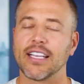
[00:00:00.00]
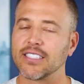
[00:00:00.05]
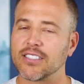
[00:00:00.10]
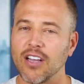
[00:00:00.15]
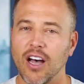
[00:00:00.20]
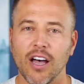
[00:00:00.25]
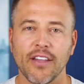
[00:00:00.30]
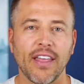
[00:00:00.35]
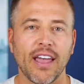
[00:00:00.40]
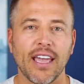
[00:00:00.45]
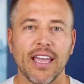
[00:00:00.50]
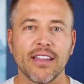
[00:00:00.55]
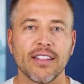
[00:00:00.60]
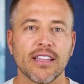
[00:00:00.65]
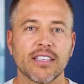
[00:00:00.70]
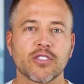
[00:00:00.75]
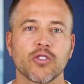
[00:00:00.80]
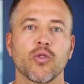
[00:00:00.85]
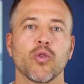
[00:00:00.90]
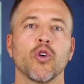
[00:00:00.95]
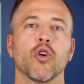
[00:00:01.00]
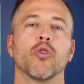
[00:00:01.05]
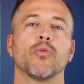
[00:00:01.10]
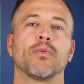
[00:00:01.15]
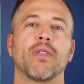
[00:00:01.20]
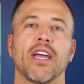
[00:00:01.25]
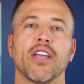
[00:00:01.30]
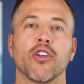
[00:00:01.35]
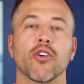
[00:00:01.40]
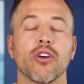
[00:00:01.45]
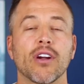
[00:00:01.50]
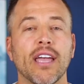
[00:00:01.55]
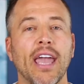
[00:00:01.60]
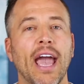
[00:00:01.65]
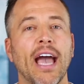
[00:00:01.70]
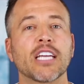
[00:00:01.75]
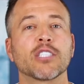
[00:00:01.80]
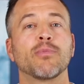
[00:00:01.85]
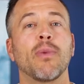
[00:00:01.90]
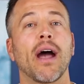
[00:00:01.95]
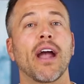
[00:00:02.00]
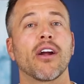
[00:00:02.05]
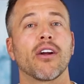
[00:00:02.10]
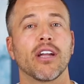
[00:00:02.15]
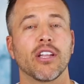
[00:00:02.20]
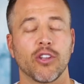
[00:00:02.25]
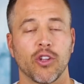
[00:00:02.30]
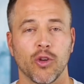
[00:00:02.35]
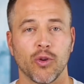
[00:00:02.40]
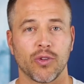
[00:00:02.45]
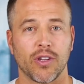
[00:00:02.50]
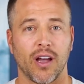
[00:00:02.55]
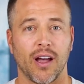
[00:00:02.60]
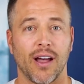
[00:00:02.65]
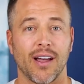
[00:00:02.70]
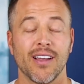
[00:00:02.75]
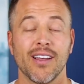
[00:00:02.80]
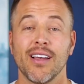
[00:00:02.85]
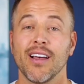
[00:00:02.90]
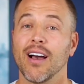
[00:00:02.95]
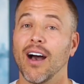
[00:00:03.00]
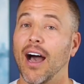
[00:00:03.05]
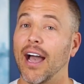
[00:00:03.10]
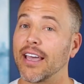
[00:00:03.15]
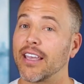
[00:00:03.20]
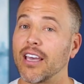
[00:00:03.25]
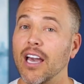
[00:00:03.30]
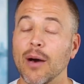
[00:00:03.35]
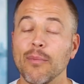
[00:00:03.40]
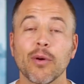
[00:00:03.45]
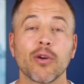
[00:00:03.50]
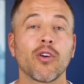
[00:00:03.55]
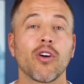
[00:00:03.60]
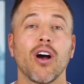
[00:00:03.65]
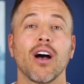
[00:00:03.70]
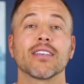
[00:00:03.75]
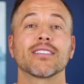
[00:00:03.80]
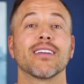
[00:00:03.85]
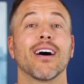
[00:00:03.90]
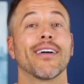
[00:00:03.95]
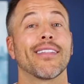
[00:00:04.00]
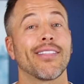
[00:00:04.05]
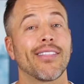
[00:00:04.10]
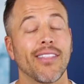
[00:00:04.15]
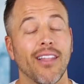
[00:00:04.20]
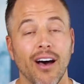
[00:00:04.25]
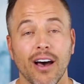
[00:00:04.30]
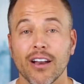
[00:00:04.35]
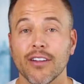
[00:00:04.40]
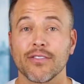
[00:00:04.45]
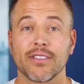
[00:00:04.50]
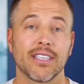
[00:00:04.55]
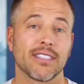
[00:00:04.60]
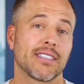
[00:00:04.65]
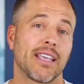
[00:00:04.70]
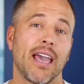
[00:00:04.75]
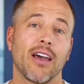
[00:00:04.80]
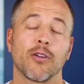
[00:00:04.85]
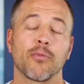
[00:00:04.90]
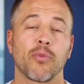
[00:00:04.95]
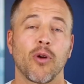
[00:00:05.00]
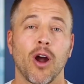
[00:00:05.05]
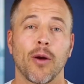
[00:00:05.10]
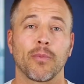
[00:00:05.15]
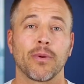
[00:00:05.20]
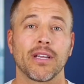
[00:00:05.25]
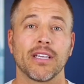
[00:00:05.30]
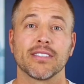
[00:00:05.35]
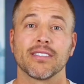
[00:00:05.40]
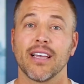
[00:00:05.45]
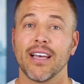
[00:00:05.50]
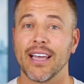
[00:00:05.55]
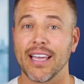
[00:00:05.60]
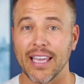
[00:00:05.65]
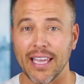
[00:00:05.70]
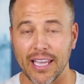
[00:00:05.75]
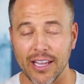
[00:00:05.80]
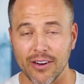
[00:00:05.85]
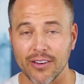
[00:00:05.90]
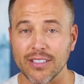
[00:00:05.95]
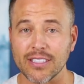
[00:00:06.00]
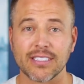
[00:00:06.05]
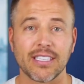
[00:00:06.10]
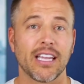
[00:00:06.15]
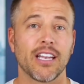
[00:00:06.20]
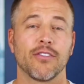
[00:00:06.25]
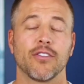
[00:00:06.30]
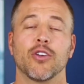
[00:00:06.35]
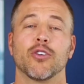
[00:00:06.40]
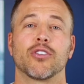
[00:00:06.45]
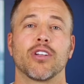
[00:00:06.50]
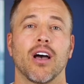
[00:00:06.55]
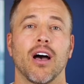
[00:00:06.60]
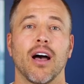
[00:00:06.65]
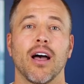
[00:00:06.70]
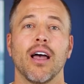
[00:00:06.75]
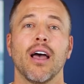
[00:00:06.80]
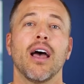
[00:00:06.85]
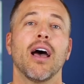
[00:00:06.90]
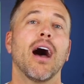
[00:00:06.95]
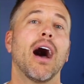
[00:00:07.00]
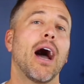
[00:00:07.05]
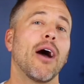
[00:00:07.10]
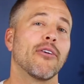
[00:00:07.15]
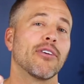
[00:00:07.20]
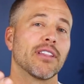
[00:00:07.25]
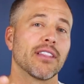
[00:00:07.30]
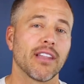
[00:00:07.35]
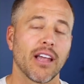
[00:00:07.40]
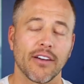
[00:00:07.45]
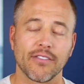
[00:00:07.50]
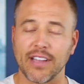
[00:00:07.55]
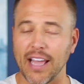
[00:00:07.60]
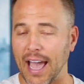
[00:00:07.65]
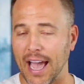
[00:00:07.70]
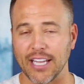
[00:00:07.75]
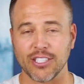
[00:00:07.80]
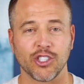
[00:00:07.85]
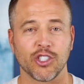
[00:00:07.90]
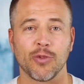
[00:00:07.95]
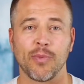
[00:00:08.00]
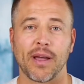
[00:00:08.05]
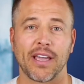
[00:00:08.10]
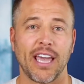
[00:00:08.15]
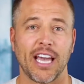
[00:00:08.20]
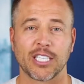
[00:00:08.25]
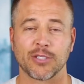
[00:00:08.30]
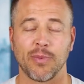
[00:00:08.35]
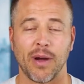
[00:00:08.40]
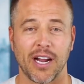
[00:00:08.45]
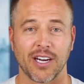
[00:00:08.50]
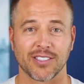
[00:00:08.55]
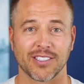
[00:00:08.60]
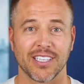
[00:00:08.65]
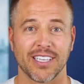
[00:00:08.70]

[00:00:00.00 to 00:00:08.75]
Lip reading: saw that in this group that you're a cash buyer in Utah. I come across a lot of discounted properties here in the state of Utah. I would love to add you to my cash buyers